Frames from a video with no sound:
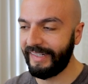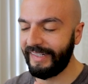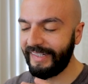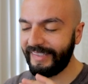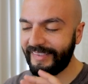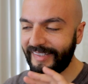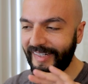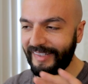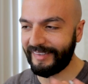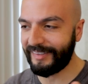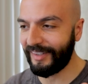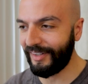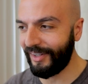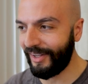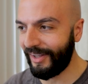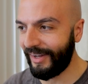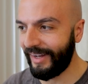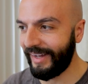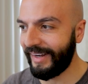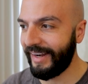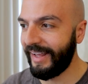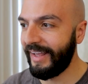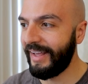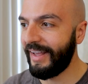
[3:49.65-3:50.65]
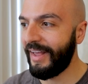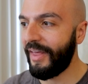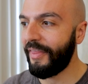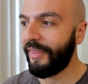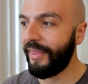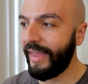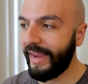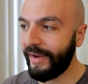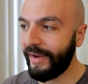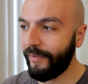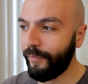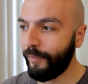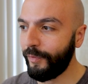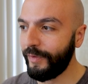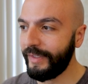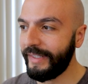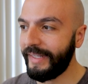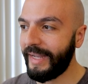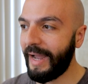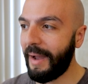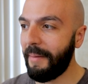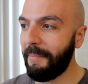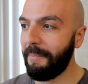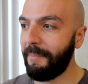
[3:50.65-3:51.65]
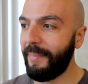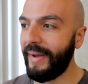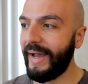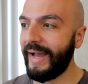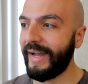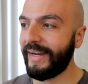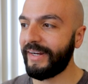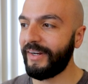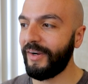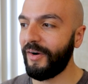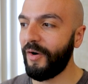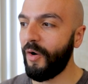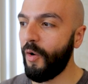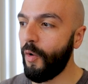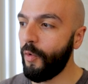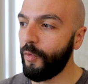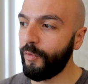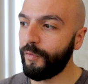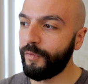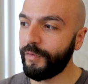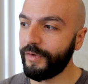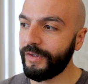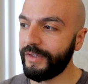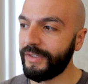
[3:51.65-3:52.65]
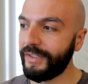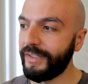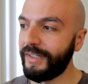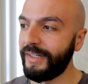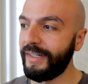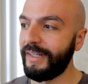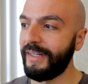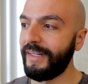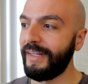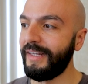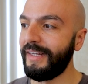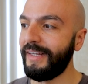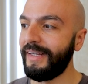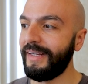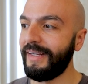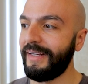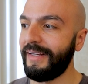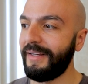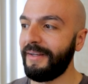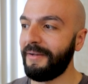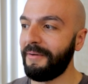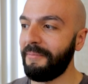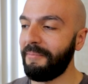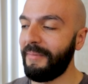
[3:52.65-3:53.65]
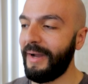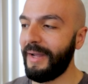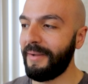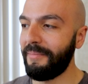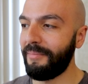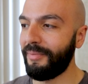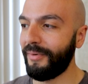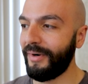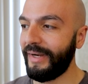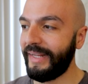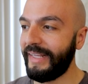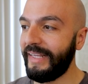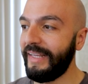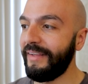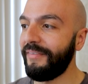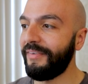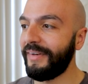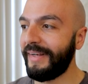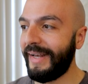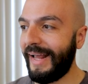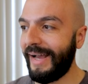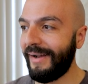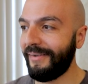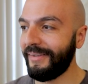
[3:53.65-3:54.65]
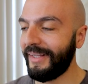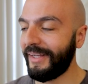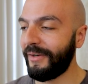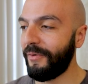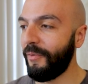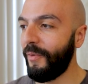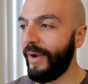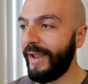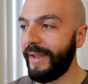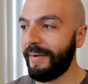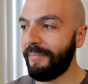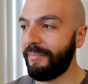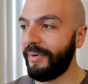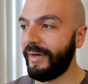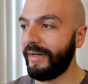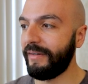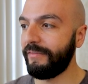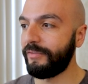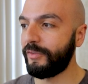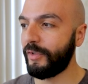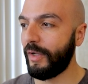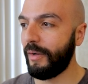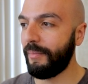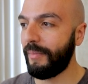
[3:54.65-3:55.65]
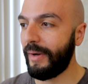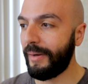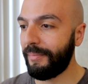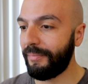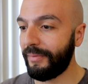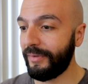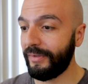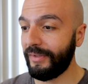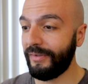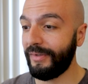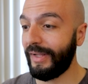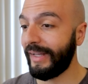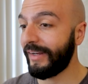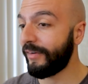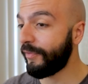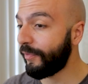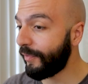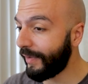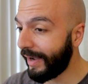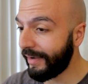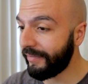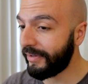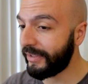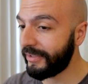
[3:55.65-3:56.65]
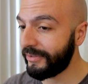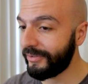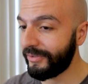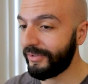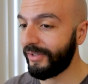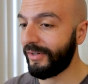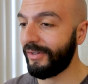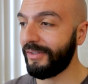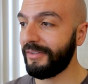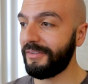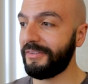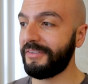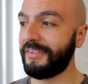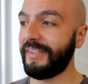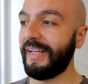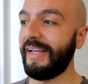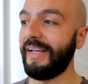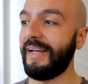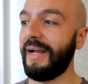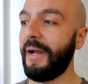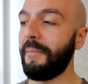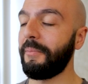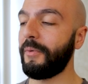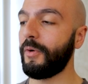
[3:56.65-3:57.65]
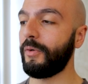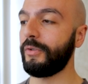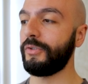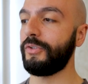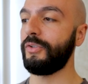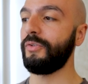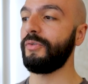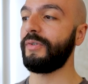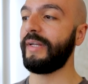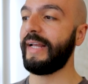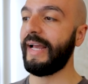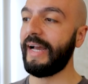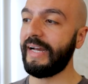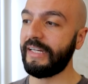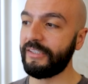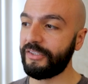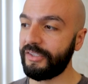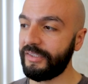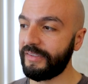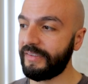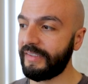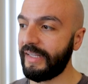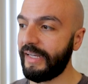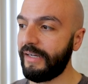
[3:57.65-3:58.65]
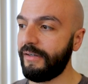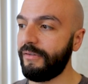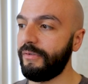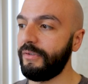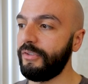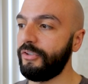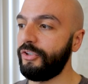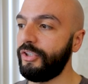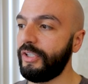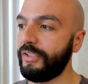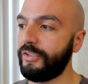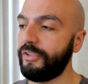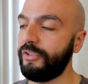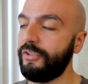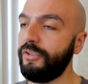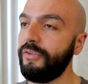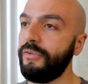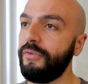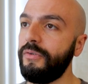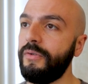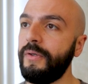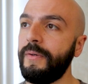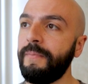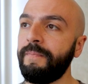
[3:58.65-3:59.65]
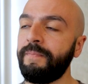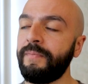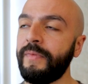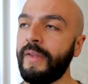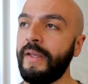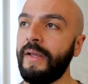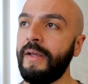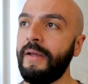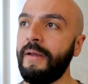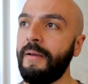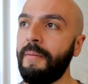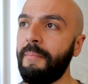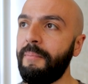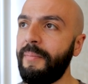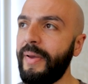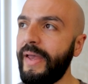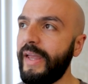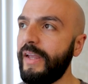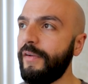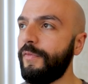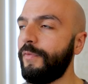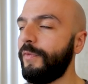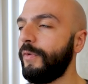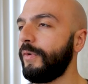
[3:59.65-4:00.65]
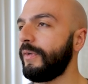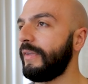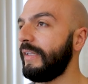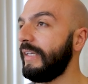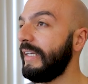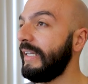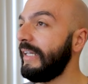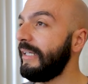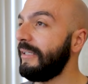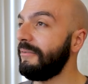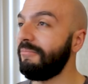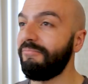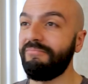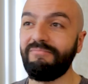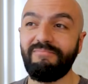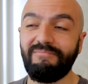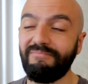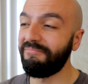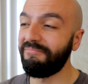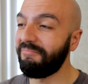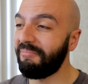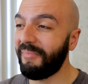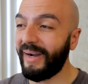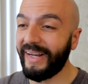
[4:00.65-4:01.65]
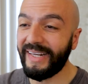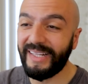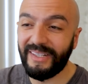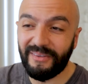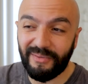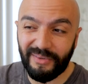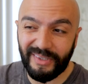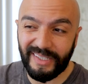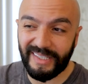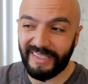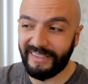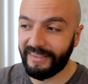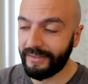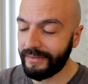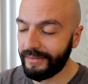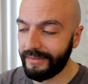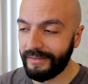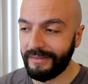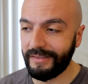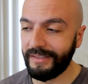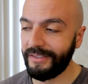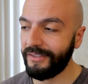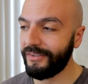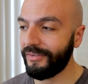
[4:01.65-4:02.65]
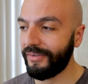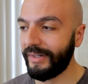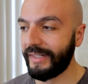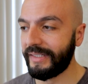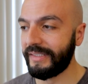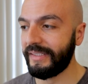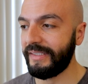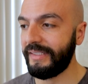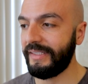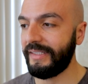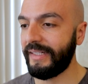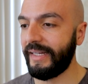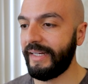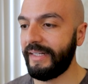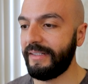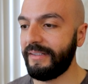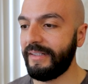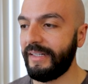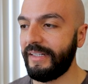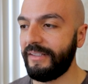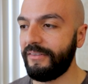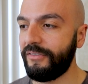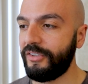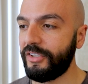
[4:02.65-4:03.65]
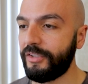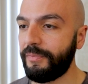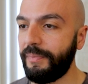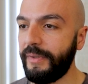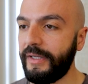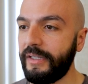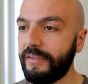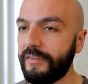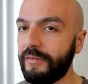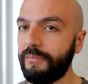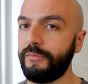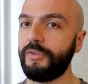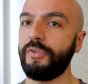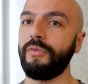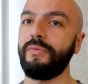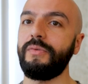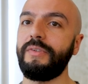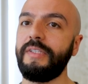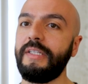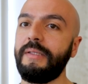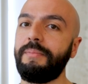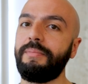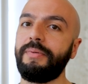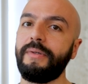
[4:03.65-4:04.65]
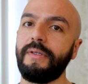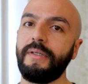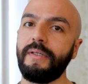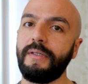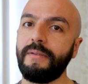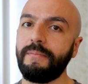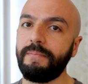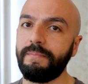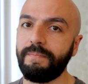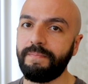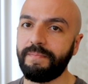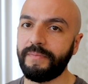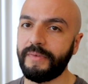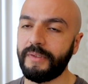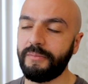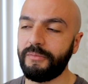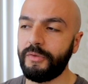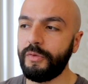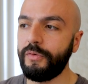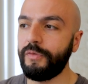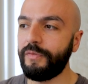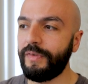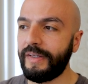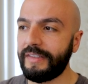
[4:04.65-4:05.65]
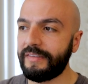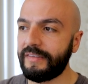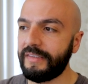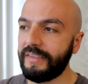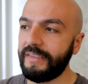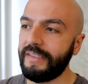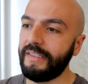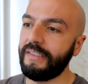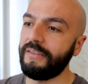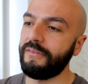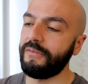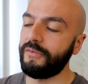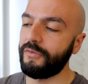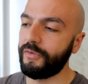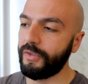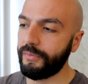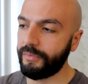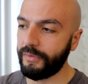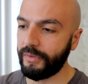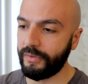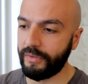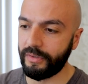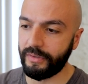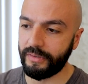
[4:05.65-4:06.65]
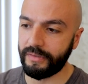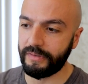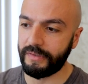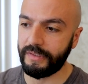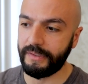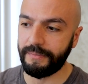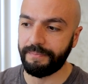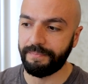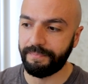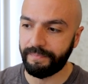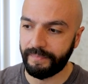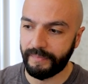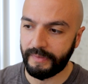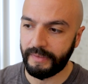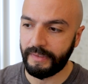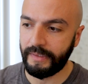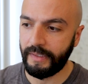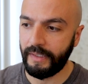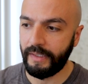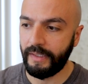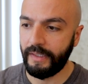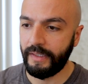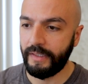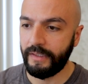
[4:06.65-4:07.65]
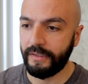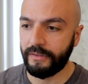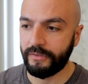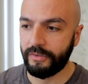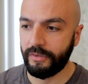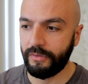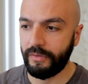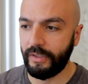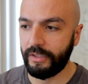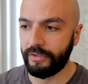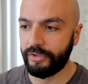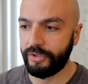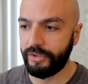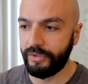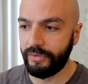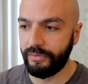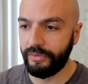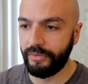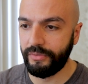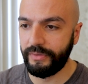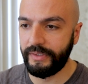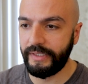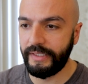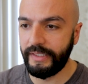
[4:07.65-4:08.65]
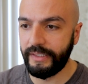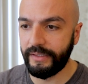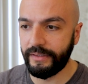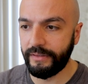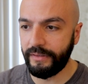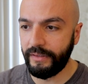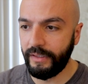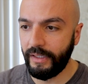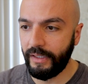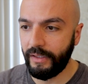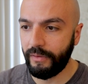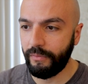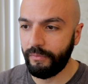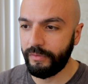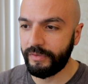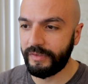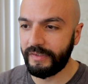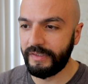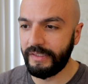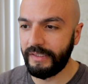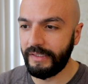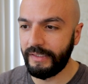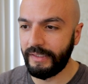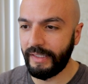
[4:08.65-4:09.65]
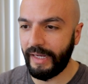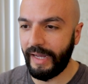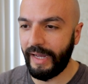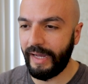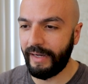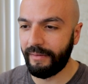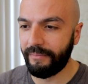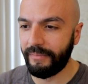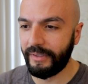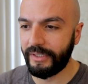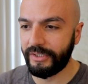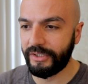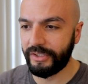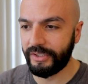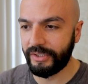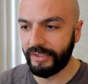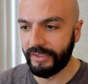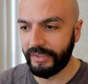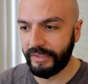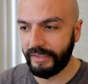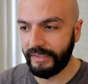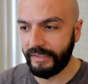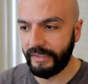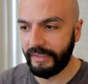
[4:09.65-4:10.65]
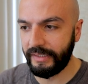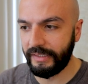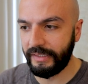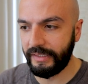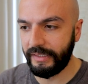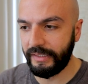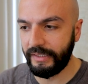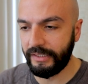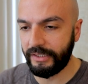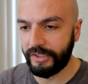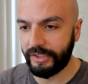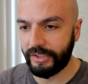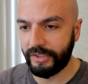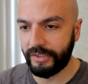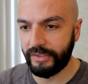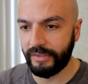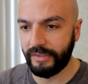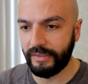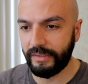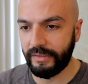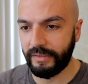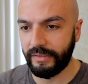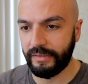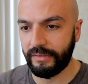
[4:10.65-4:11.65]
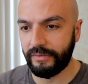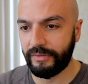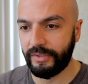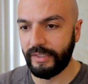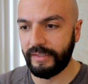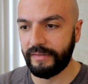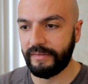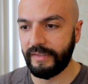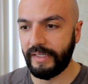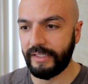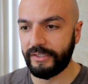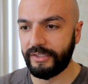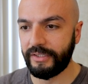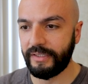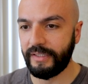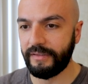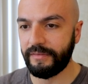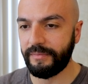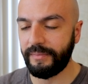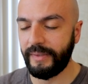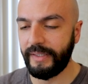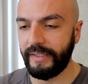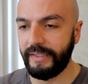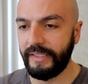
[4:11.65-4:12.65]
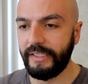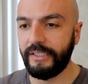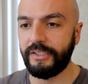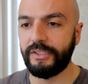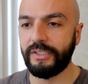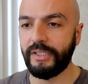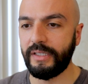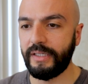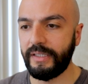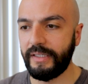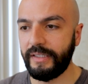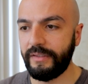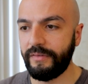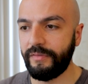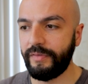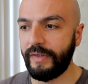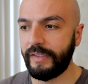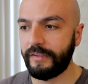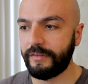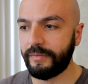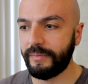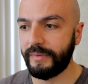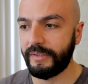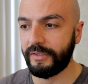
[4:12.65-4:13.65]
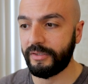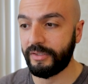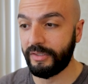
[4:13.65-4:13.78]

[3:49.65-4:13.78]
It tanks a lot. Thankfully, I'm back over my break even now, like way above. So I'm up like $500. I'm going to cash this out just to pay for the mining rig indirectly, and just because I'm too deep, I'm too invested in cryptocurrency. So I'll show you here. We'll see how much each transaction has made, each investment.